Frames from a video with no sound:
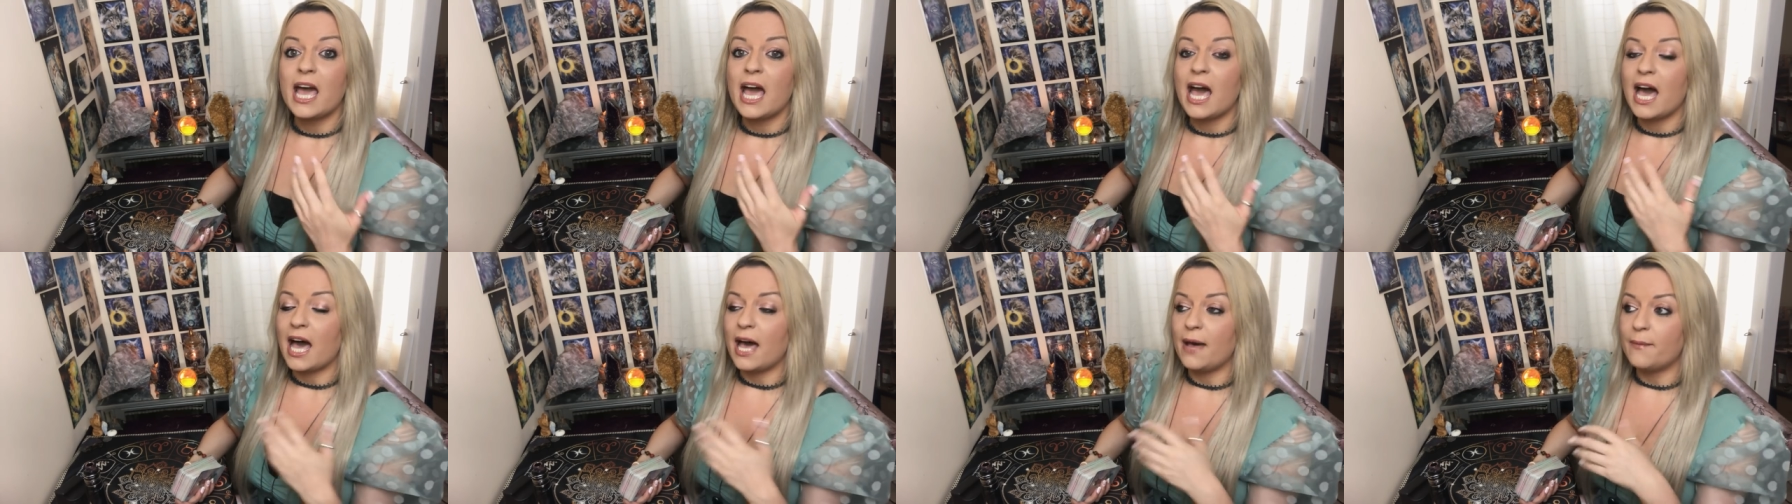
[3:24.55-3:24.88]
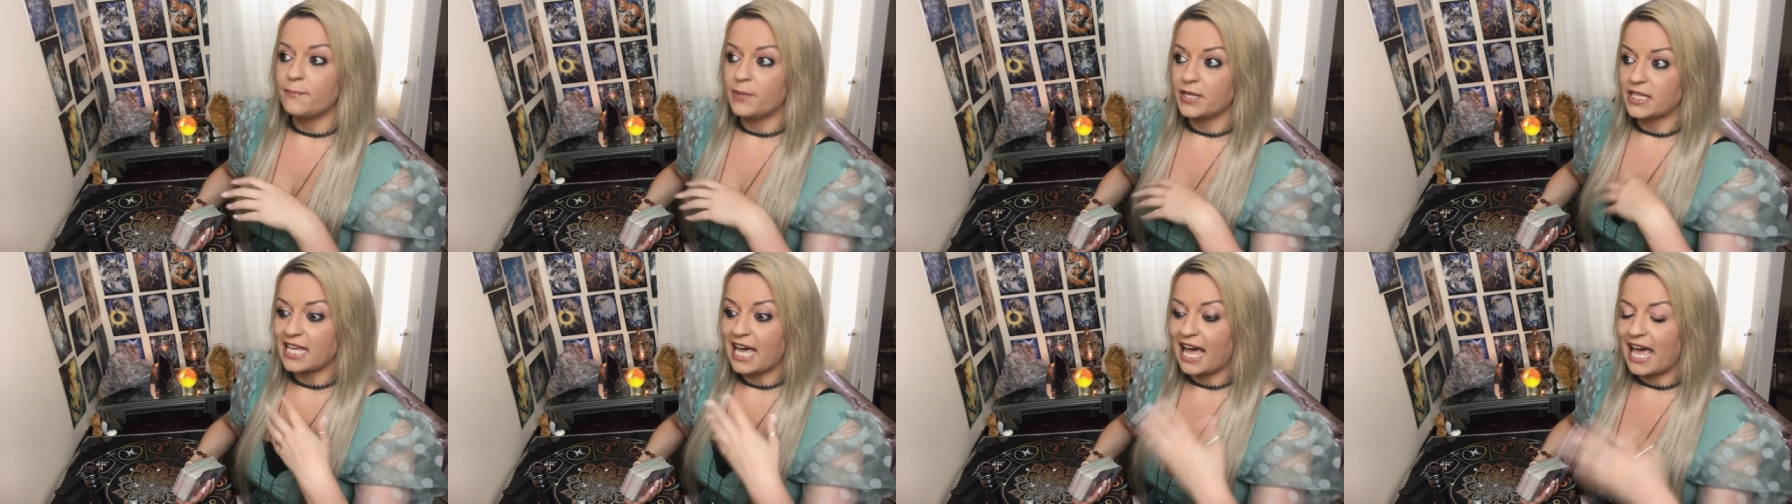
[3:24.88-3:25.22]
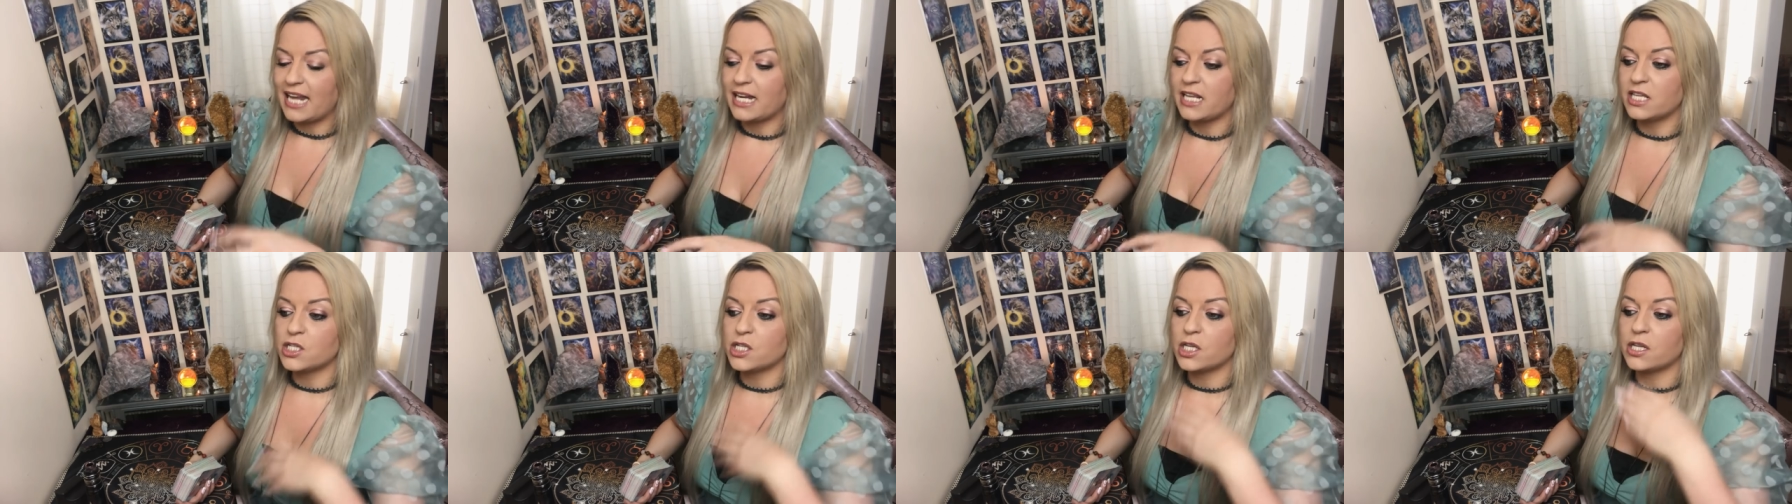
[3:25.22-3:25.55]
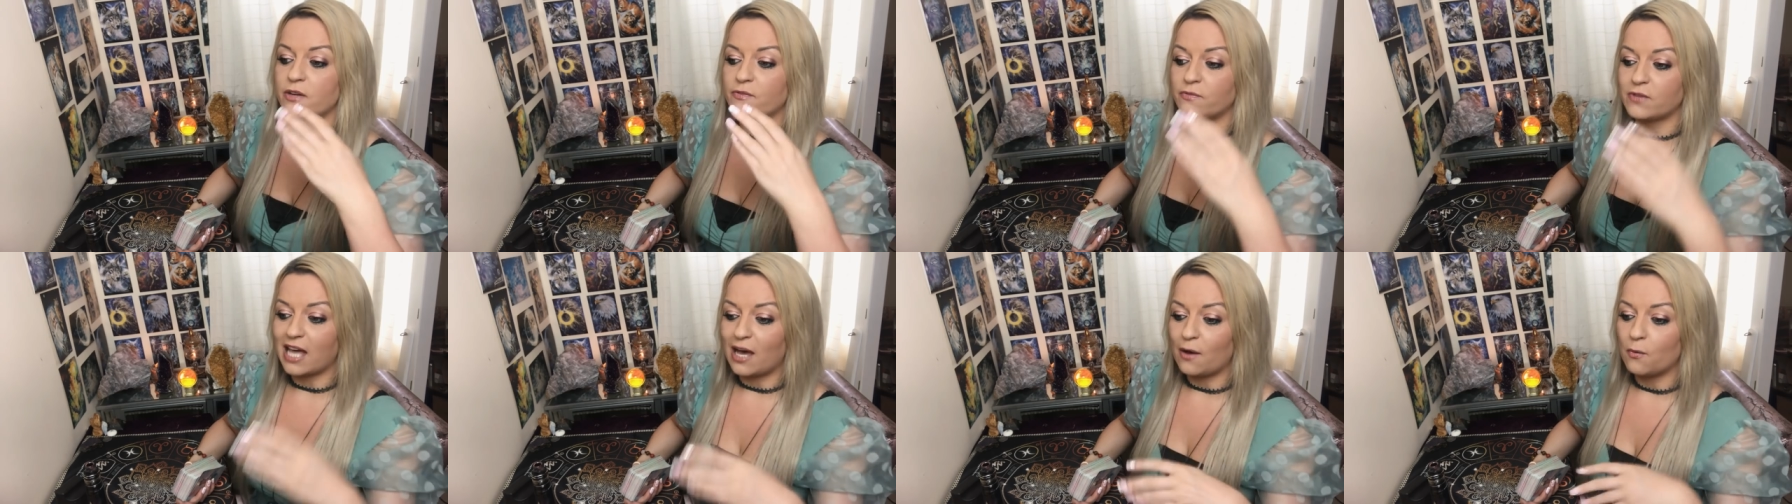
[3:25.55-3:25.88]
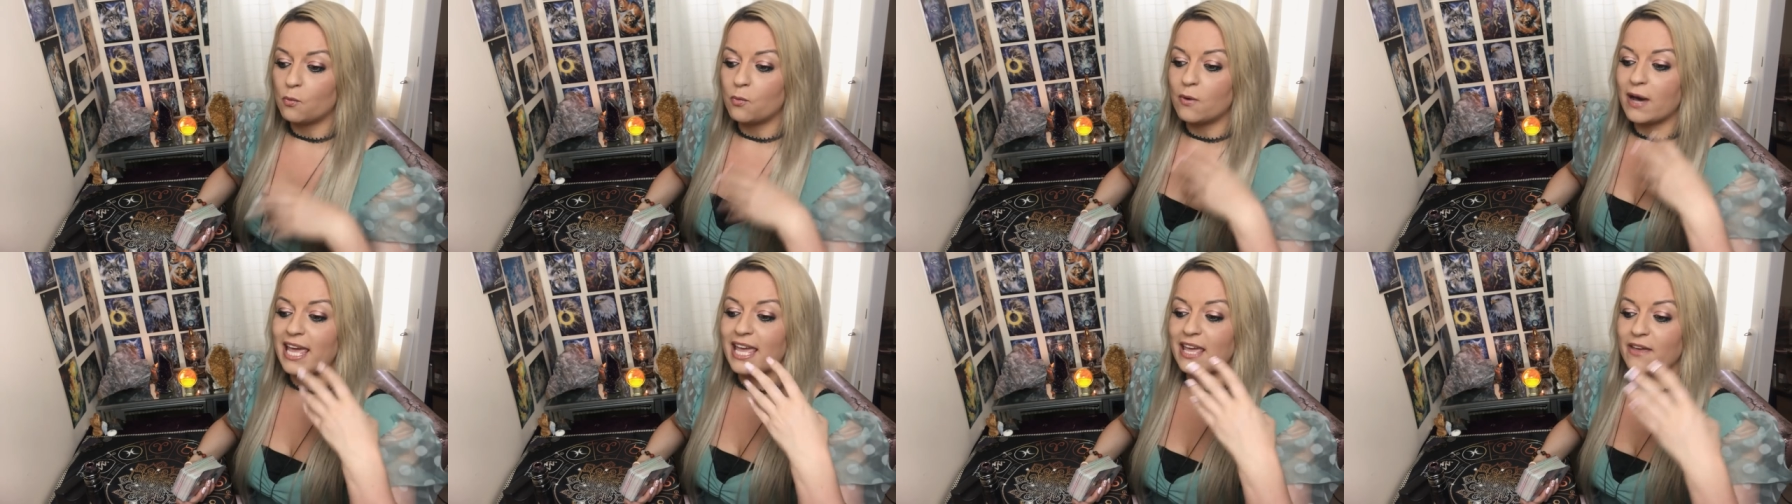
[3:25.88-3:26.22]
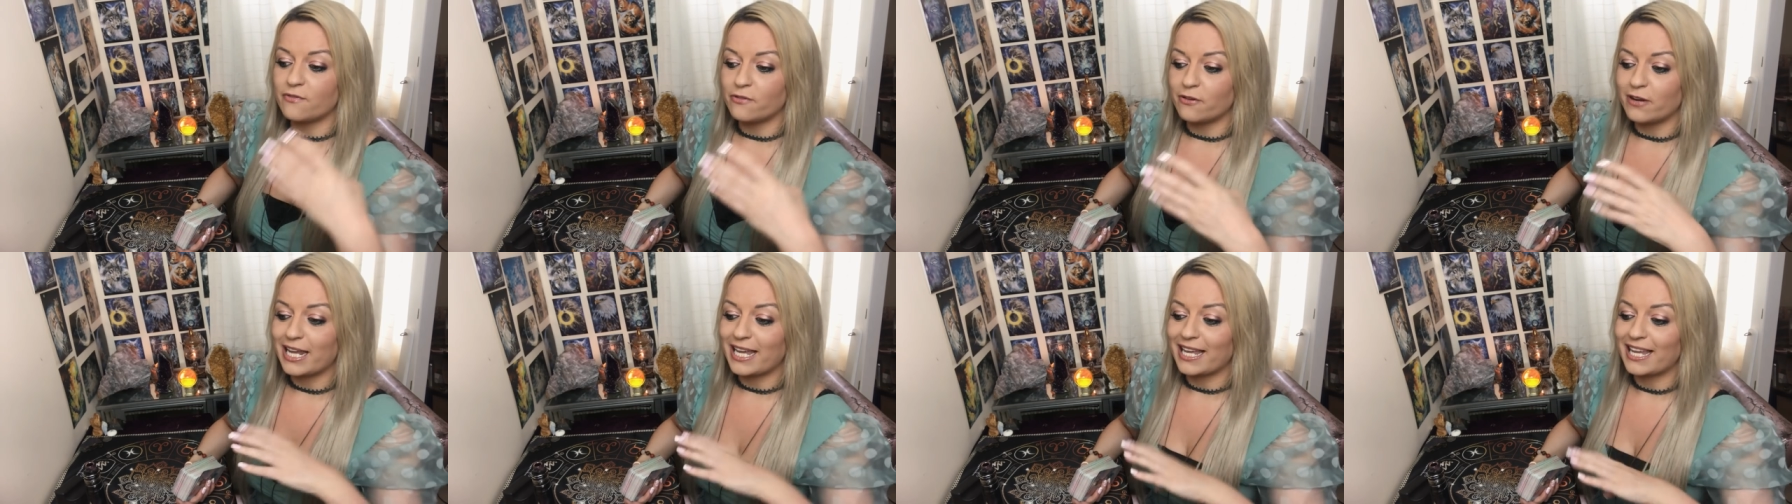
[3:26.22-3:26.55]
Um, but that energy of that
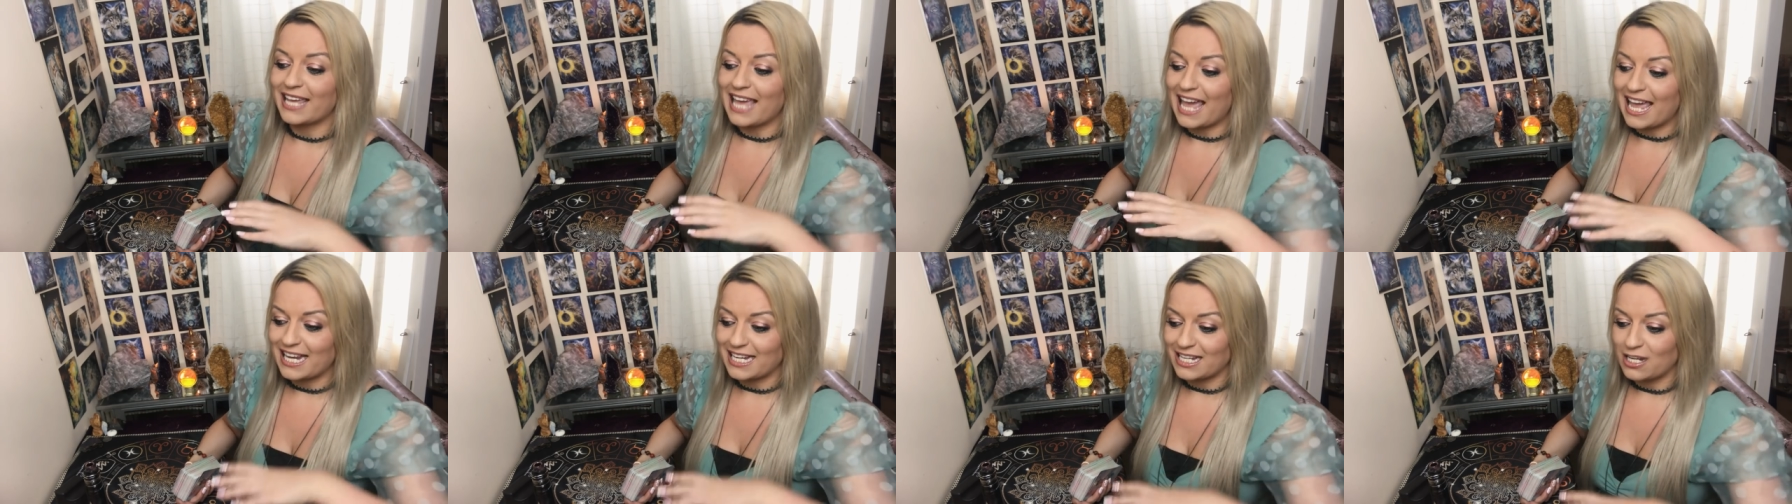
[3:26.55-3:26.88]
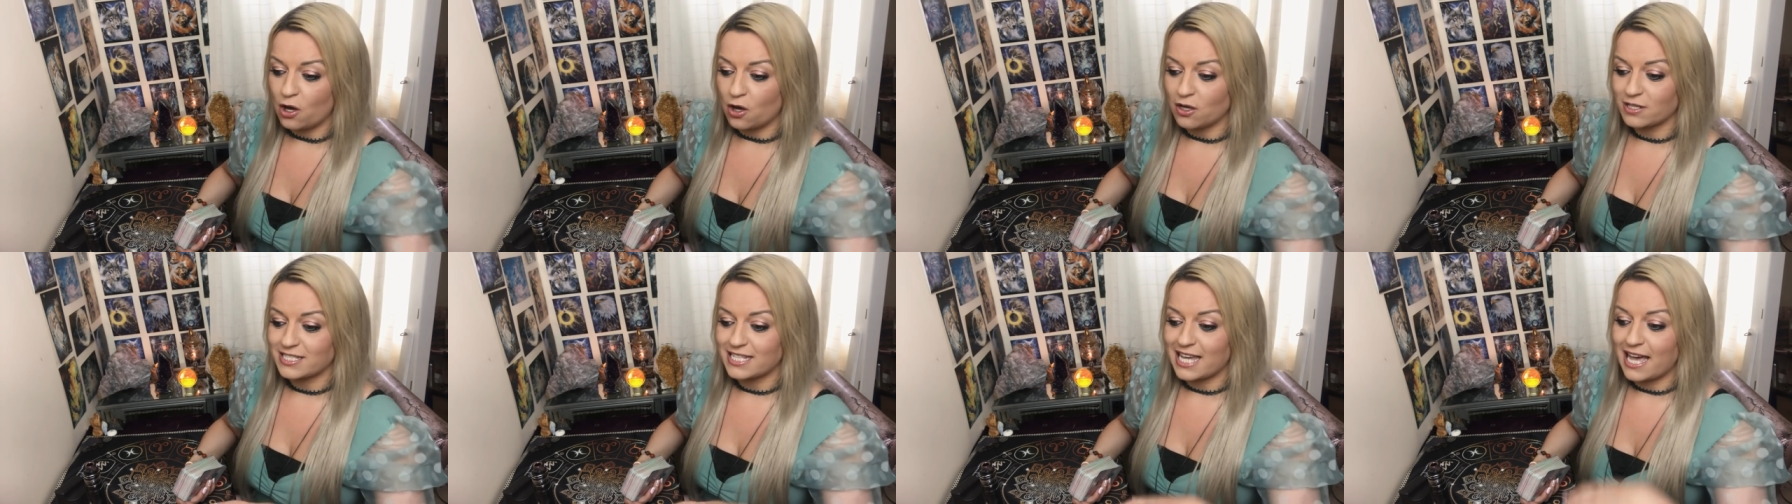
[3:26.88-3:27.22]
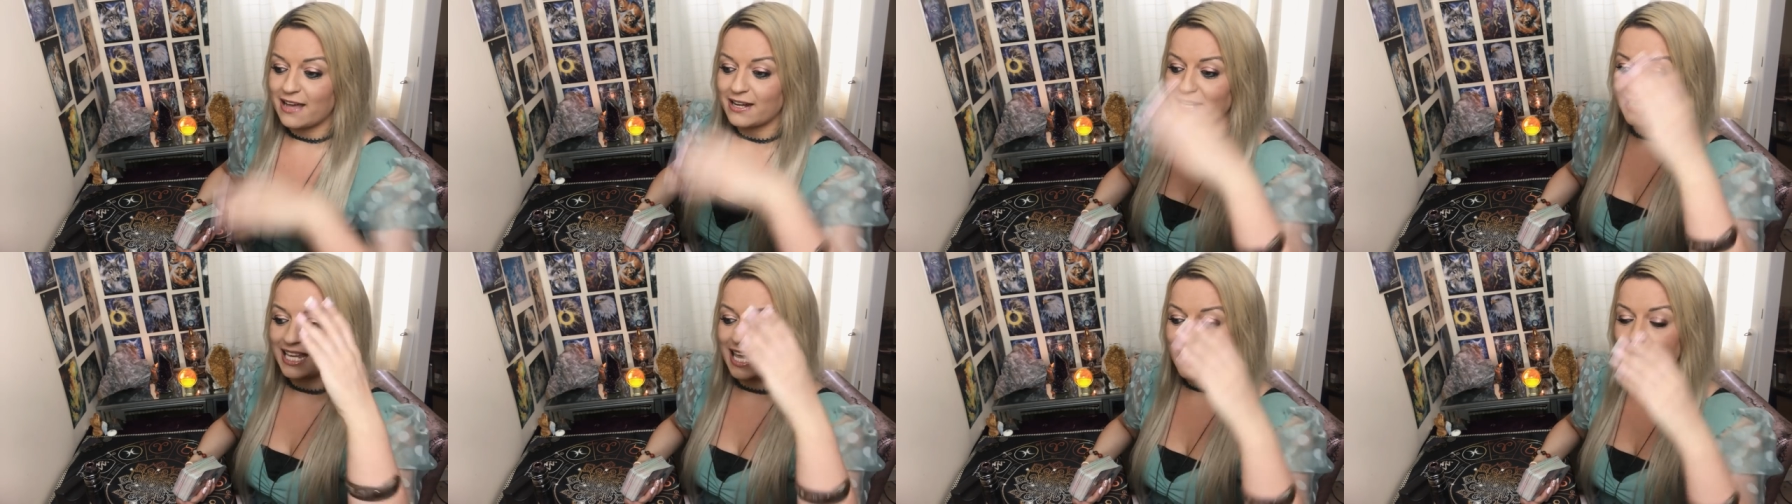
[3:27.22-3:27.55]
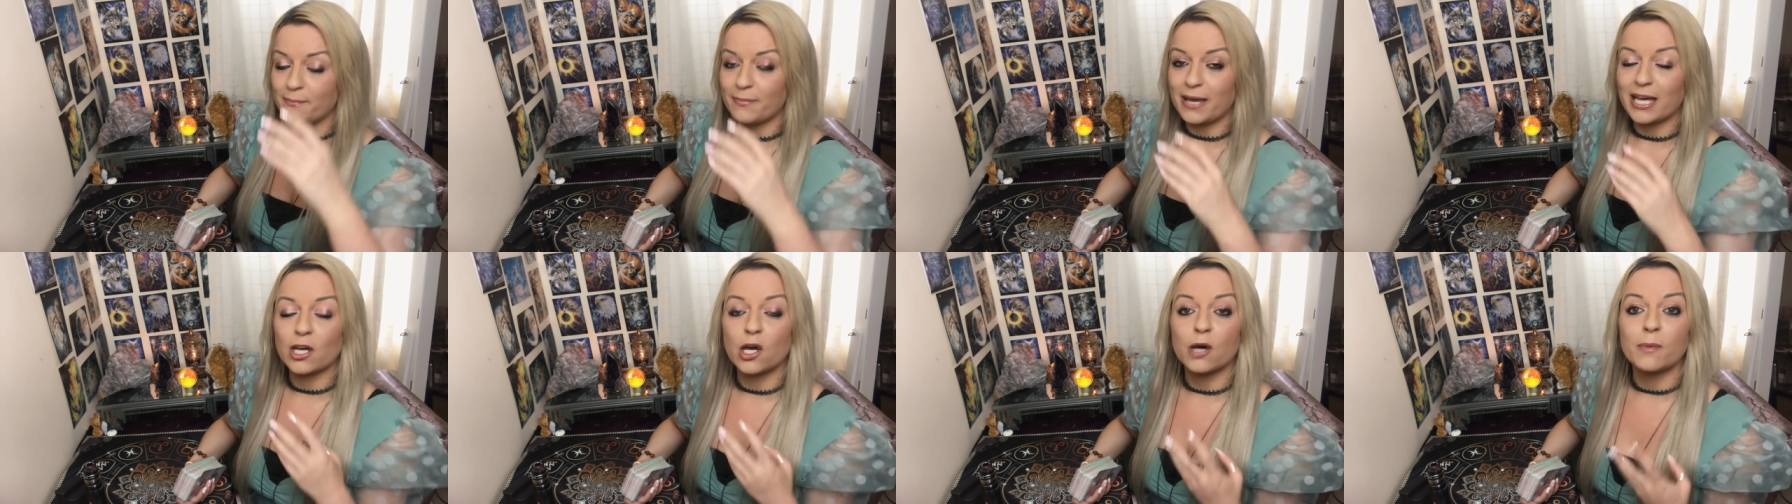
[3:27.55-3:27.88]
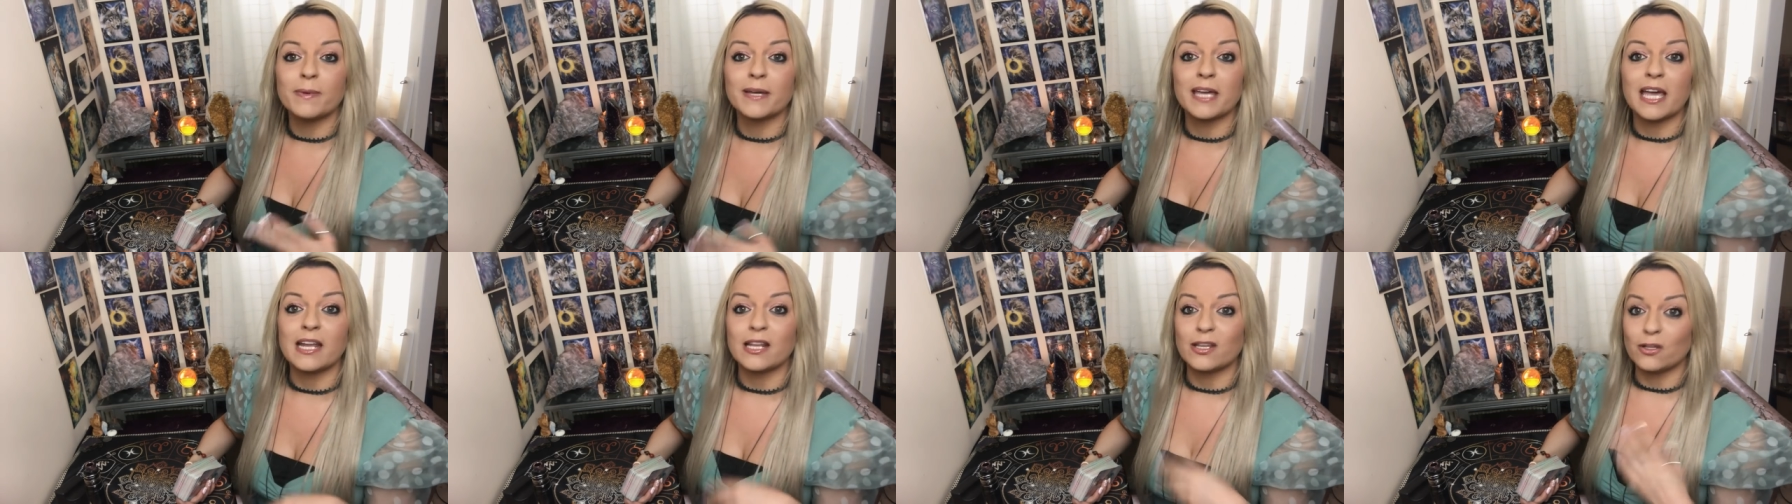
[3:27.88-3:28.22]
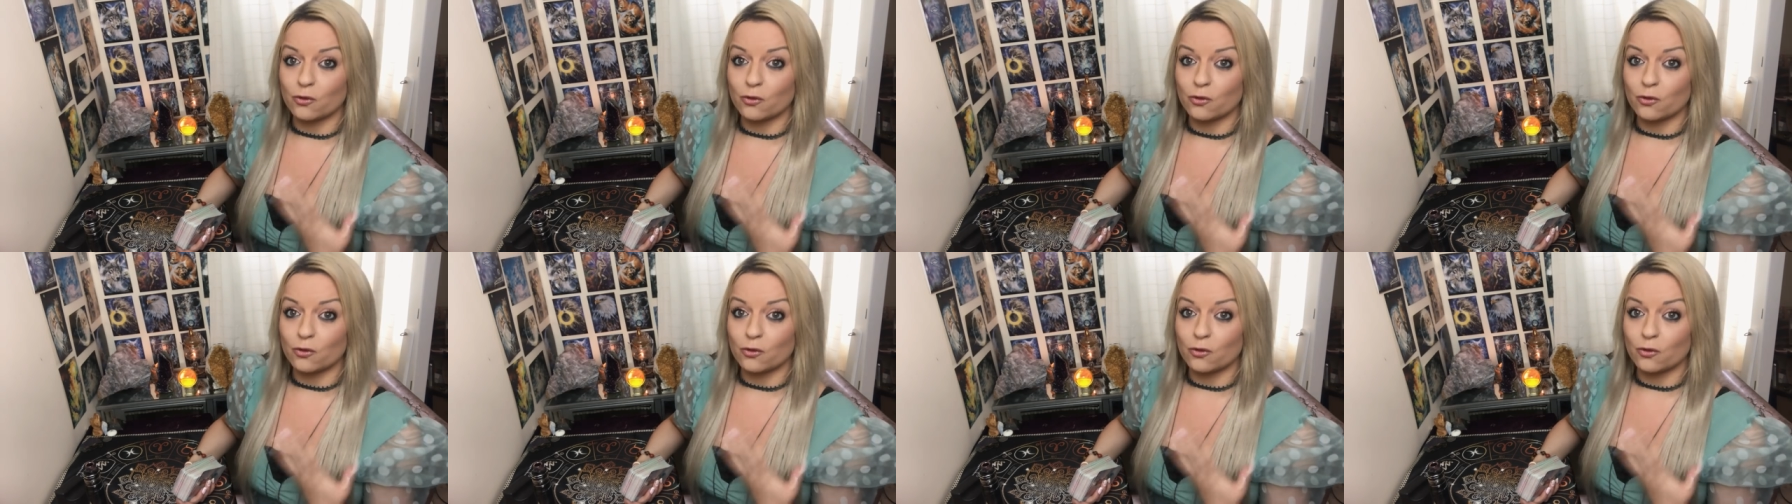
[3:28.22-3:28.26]
wavering, getting knocked down and getting back up again,